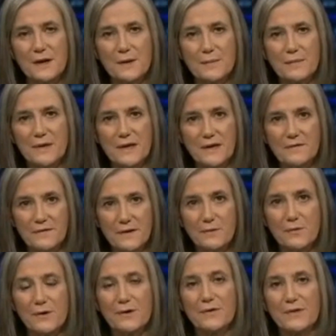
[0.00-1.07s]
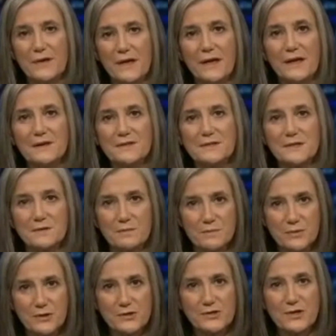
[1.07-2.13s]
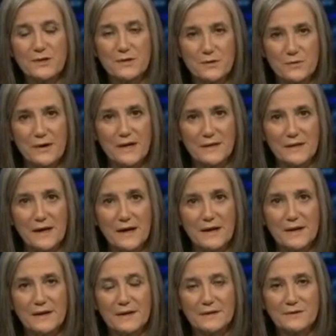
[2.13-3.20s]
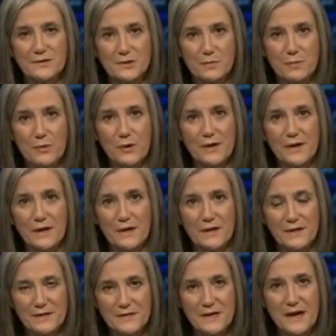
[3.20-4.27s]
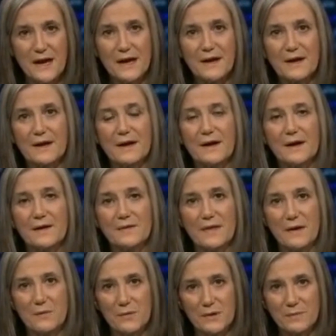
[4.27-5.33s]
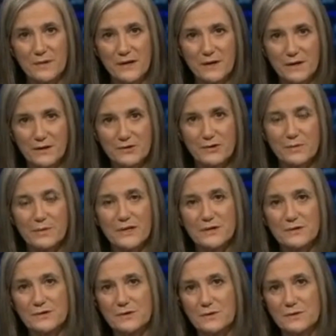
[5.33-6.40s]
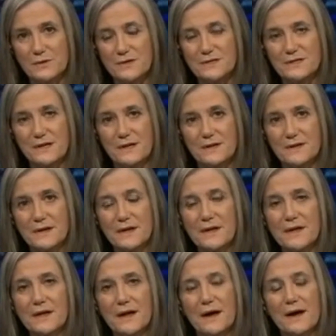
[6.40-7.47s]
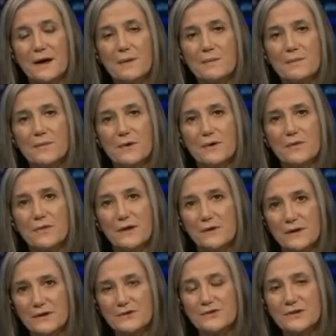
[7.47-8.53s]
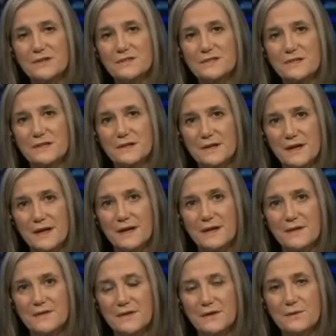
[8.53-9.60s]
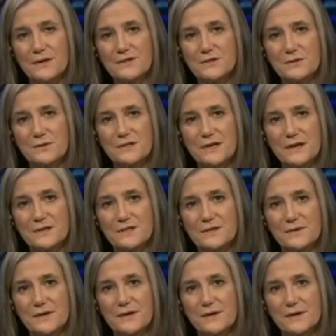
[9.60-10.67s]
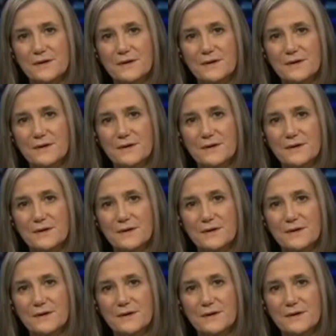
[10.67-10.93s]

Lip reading: if it were the case, in pushing the red line and supporting an attack that would be attributed to Assad, their interest in getting the U.S. to attack Syria?